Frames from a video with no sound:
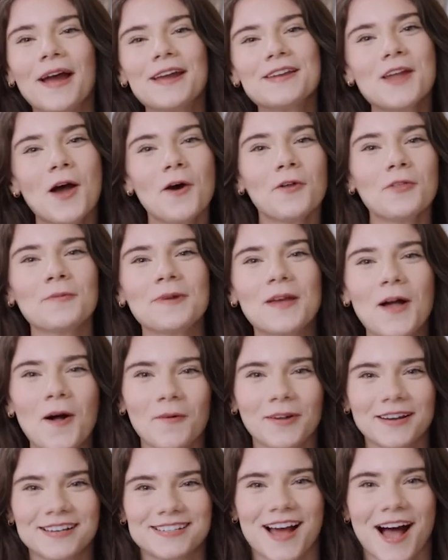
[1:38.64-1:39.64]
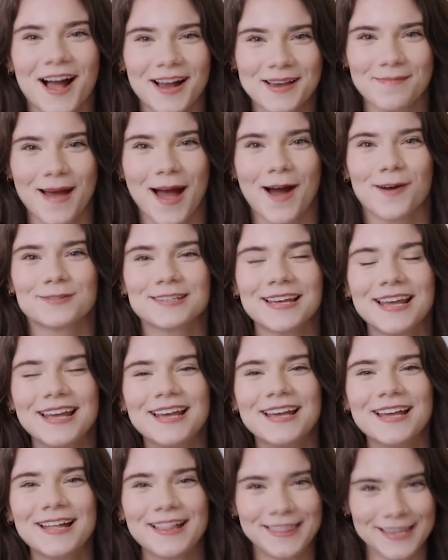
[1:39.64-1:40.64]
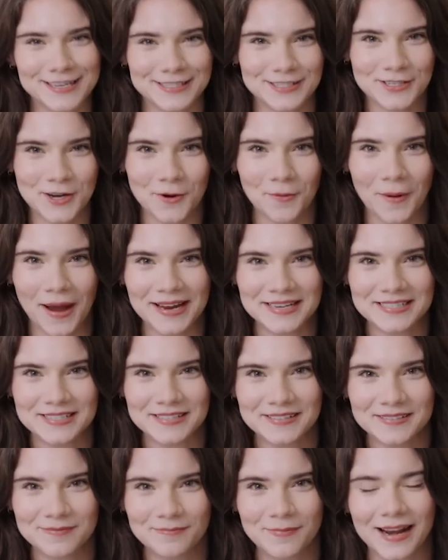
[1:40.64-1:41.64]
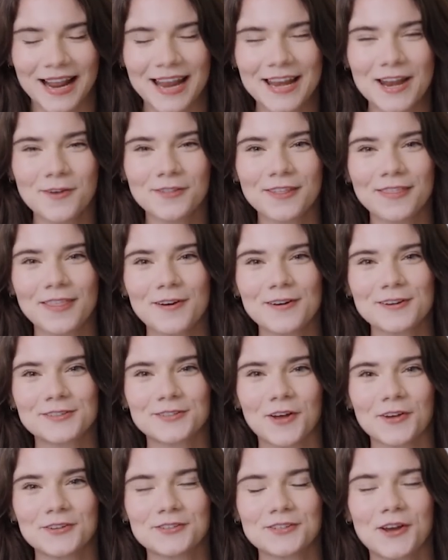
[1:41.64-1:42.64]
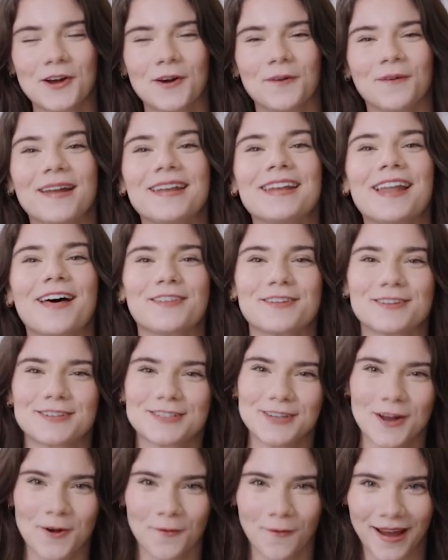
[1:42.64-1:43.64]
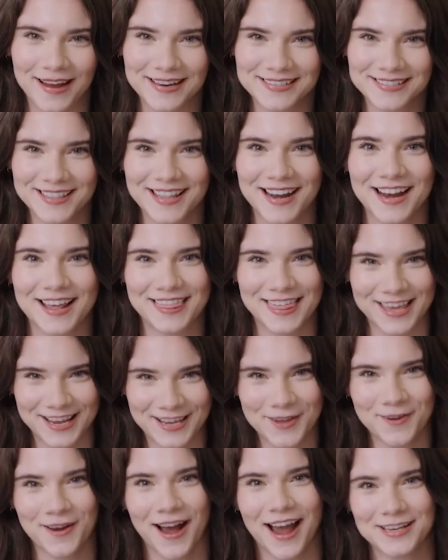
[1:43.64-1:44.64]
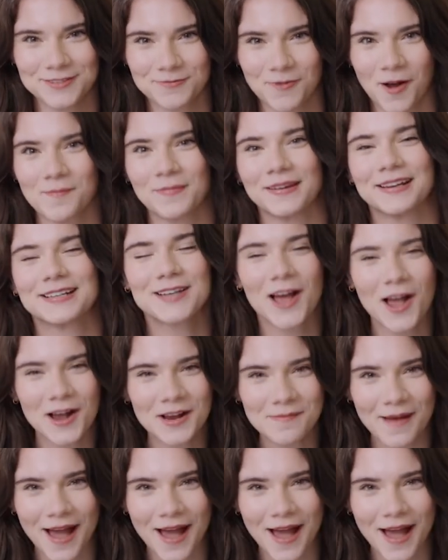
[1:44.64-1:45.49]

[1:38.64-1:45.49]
I know that we all want to talk about this Snow White, but I know that there is also another Snow White that I think you guys want me to talk